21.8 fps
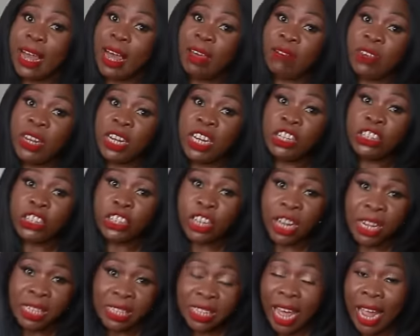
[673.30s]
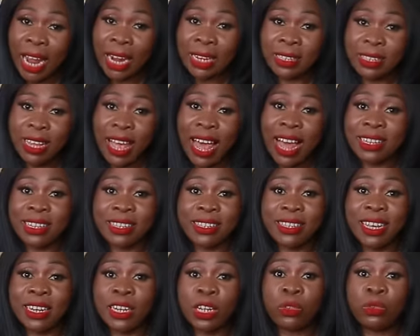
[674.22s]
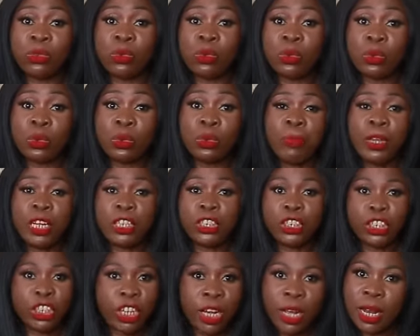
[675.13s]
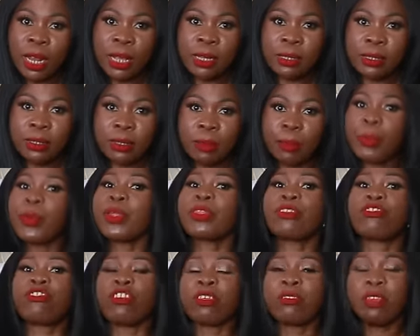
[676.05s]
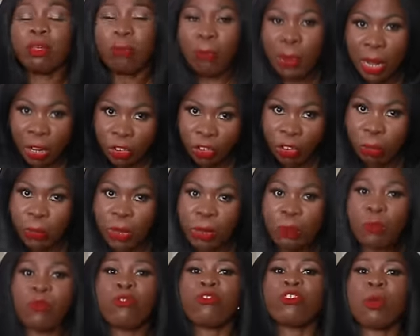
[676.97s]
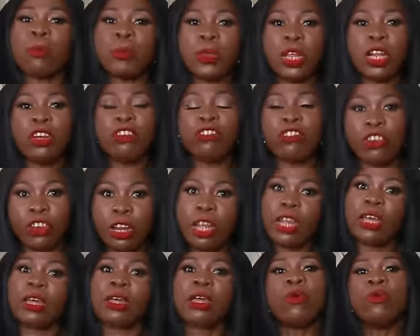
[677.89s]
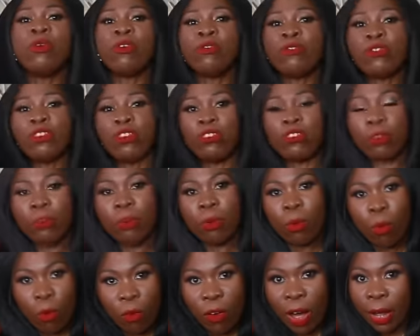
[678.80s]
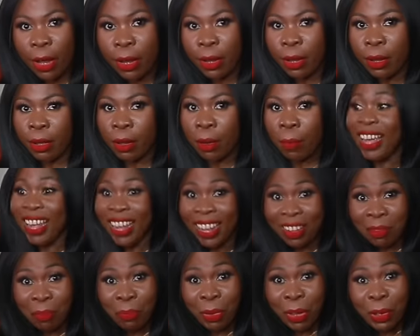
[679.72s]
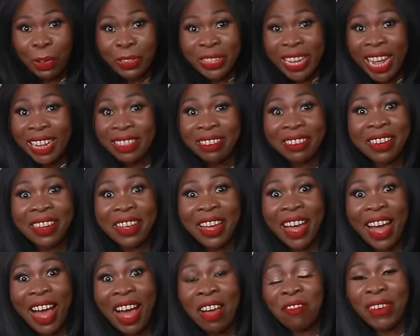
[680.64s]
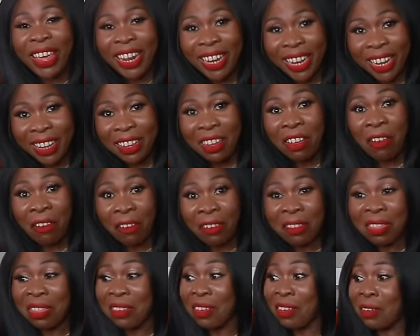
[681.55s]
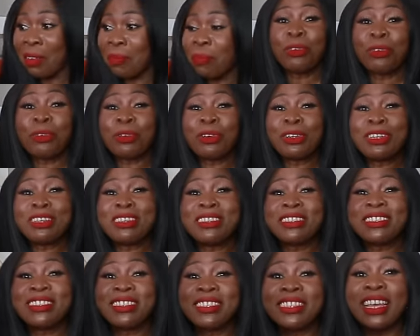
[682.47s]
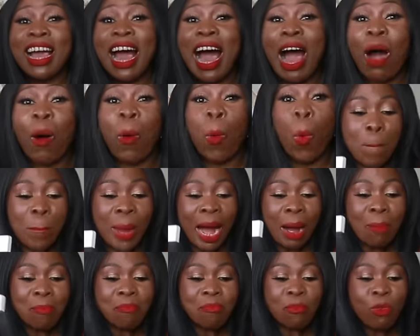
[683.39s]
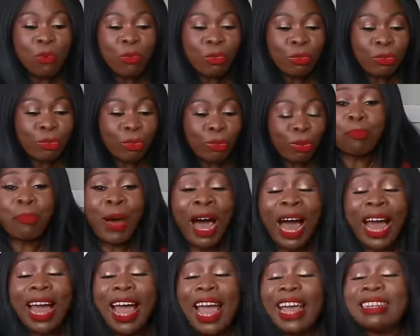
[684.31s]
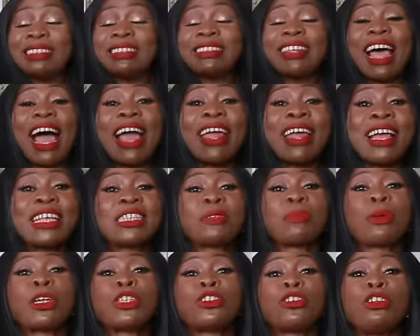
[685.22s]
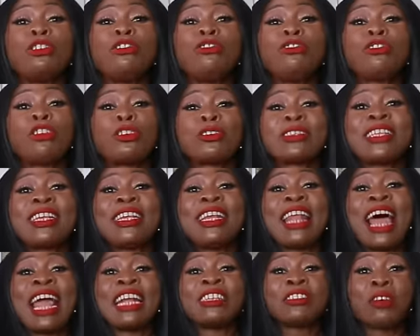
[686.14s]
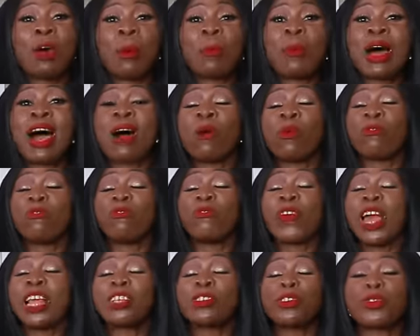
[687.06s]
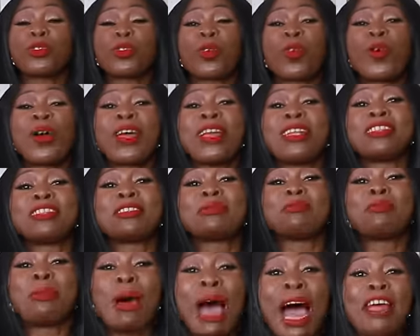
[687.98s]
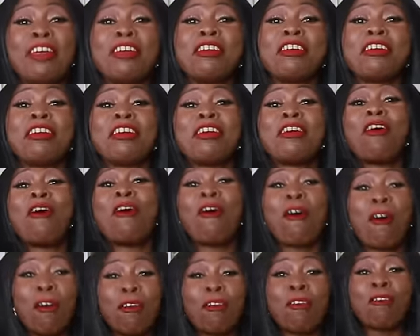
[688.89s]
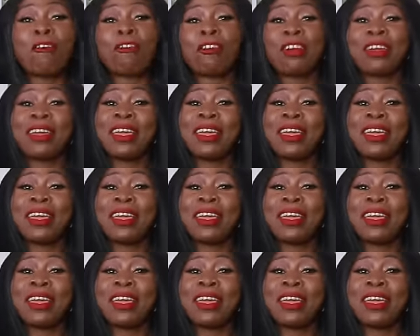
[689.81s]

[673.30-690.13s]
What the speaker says: have any sheer tight, I decided to be sheerless. But just imagine me with something sheer with this look right here. And because I didn't have anything under, you're gonna see how my mood, my entire expression just light up. I felt so inspired all over